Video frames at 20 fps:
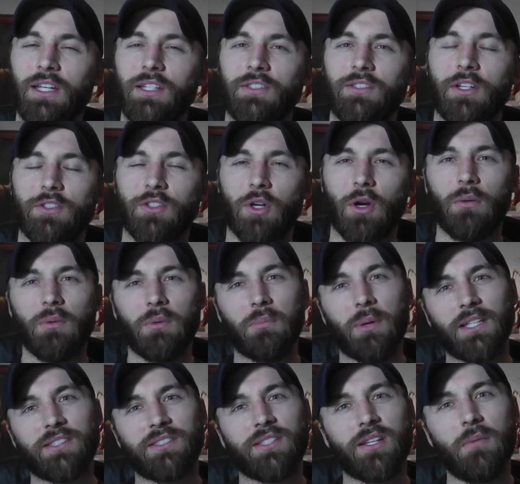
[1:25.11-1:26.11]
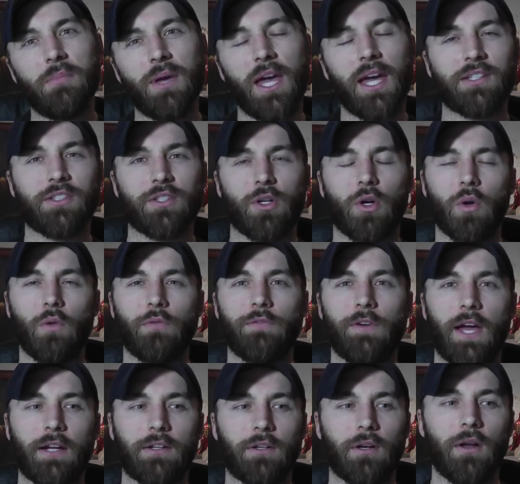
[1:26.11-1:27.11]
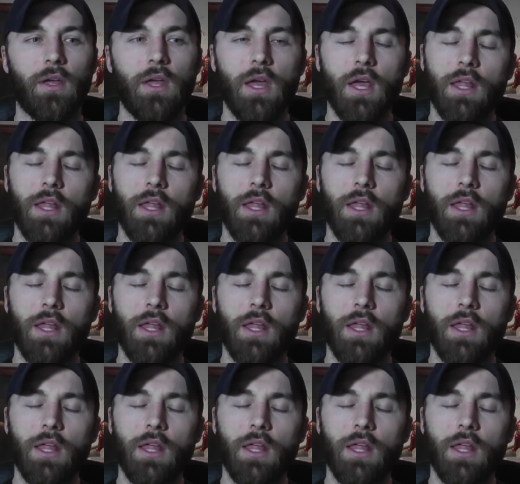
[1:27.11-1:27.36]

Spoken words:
is determined by some external factor.